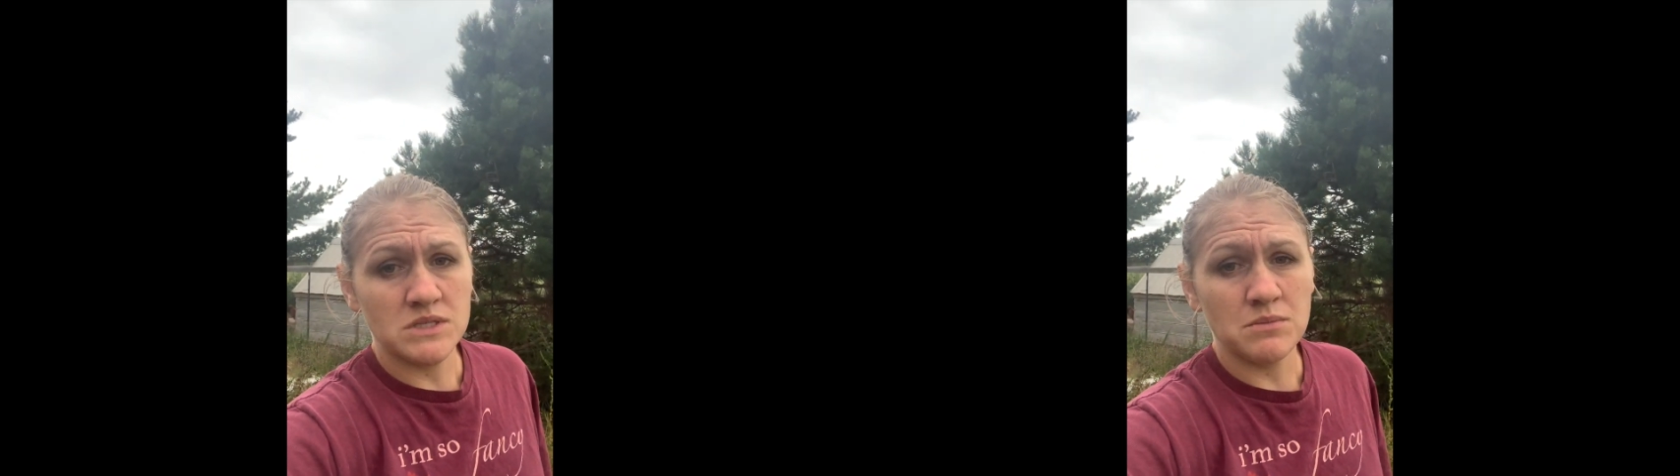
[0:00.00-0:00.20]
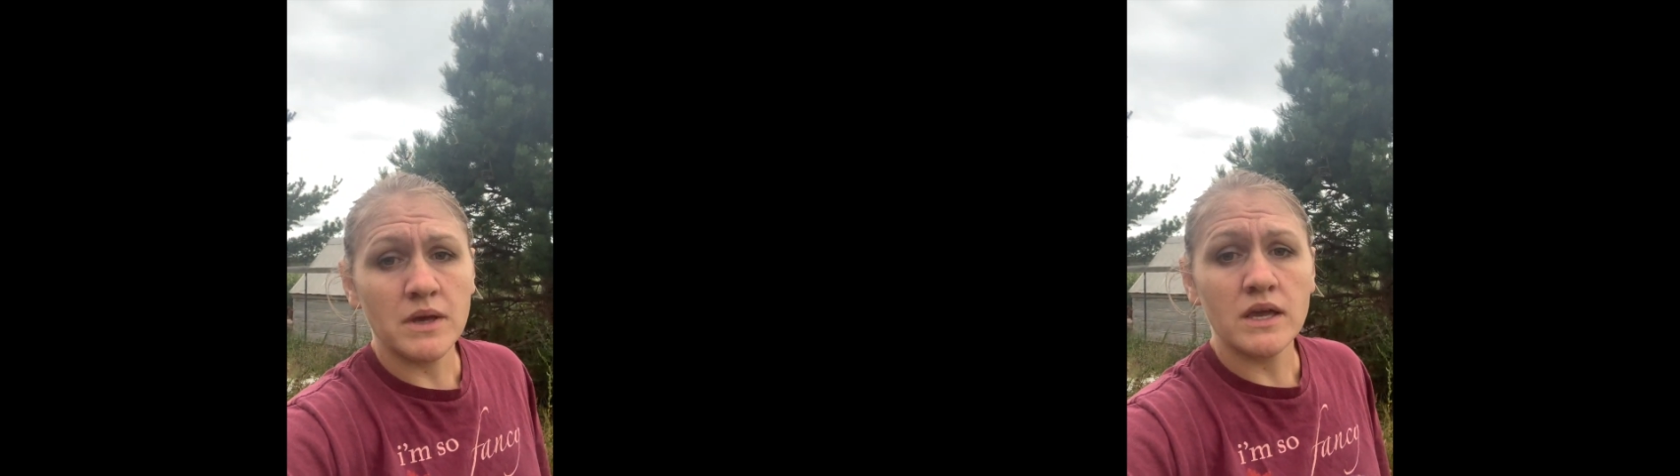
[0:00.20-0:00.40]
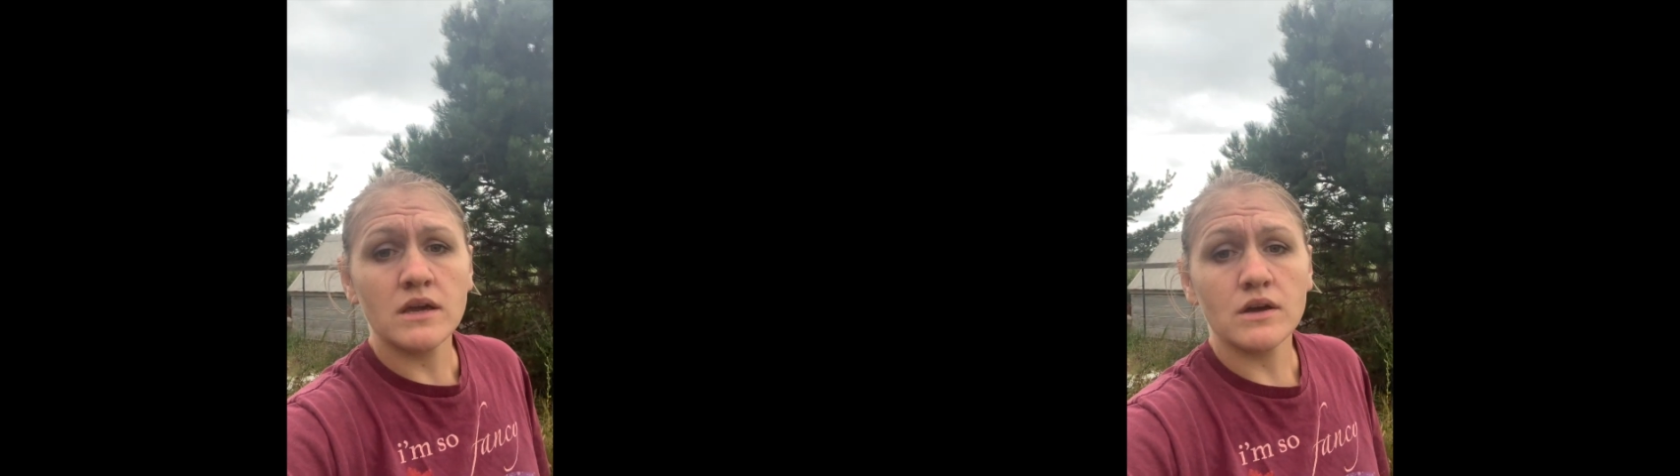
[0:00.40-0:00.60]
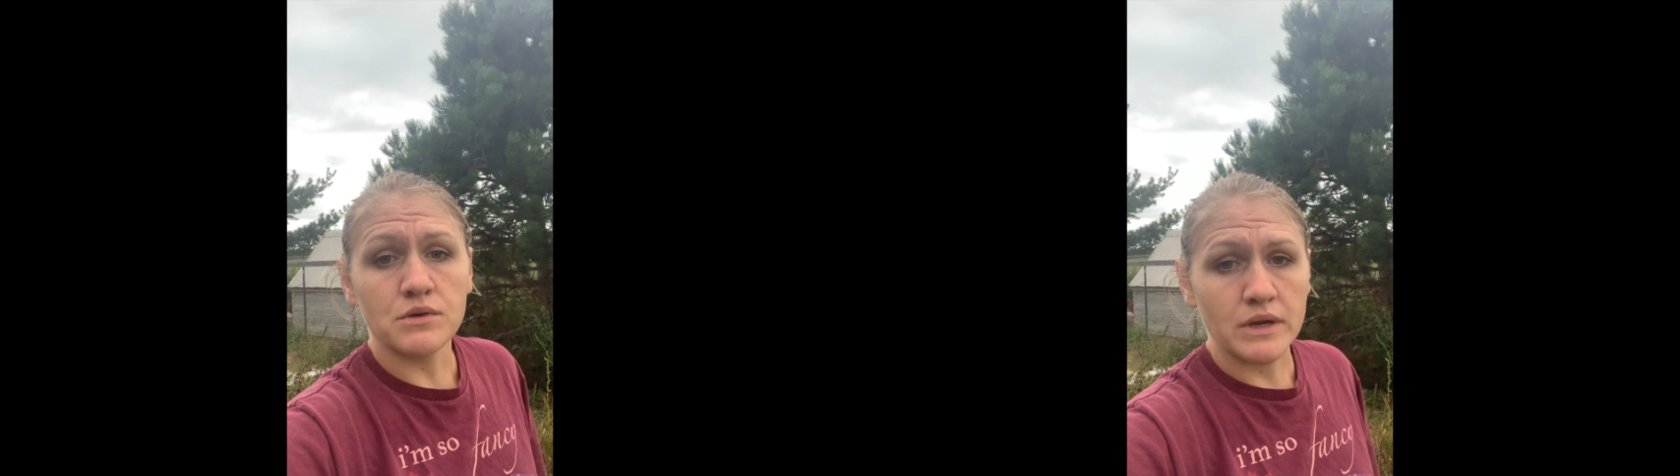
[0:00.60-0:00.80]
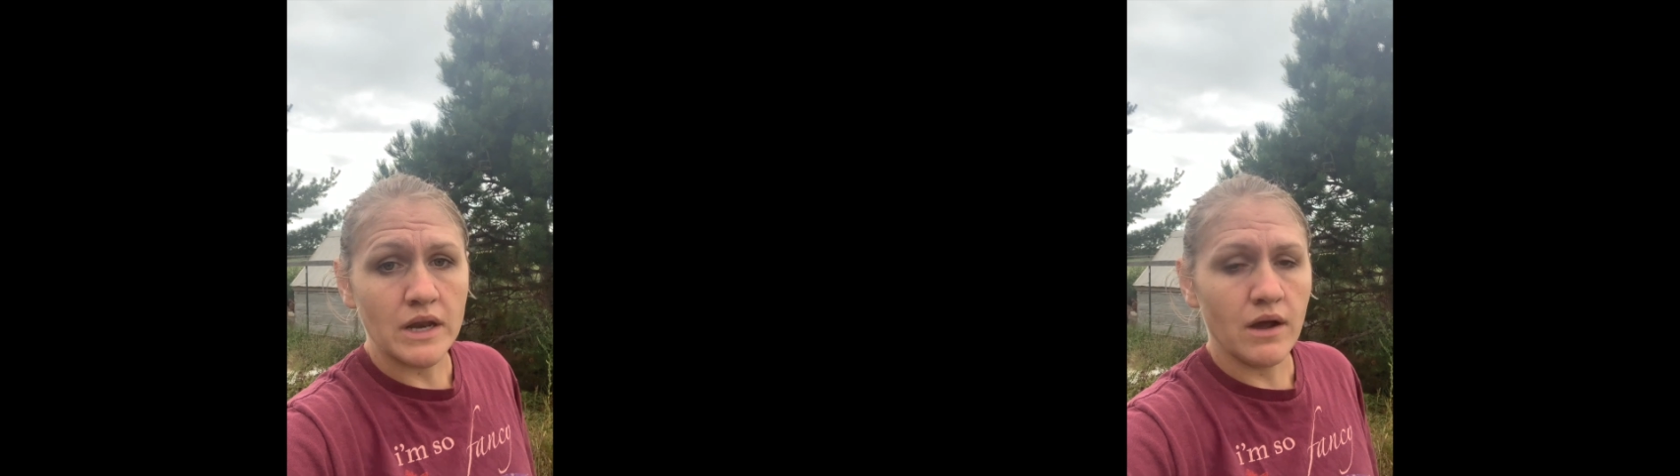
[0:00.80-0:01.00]
to make a
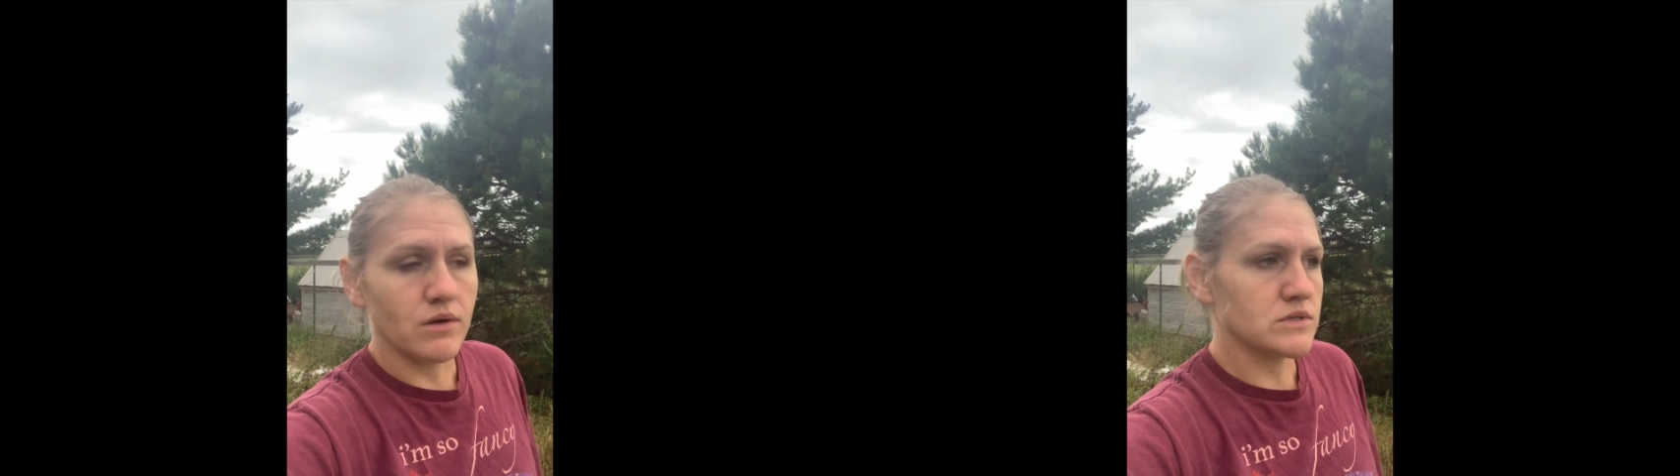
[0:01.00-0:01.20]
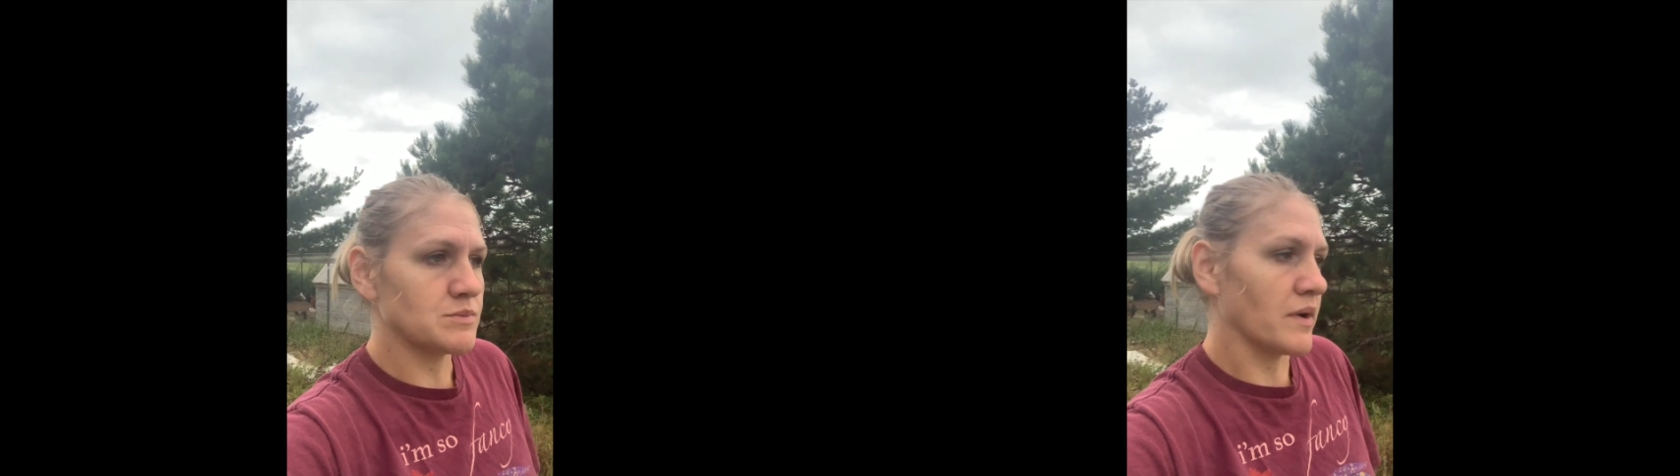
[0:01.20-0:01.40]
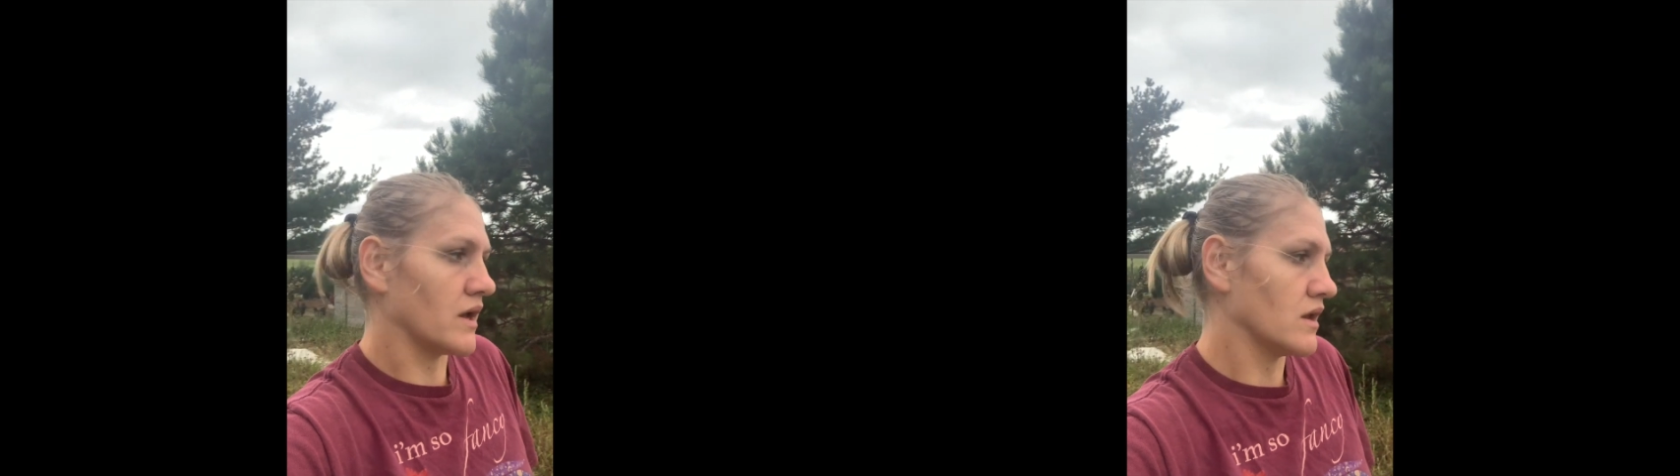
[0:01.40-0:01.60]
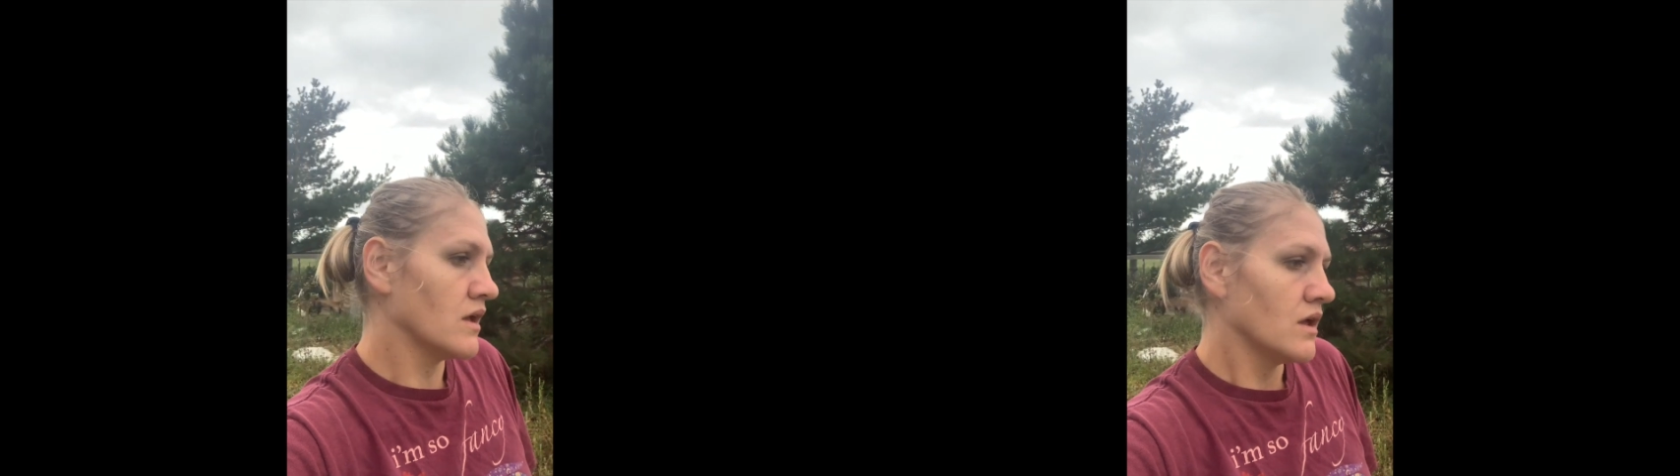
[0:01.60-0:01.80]
greenhouse, but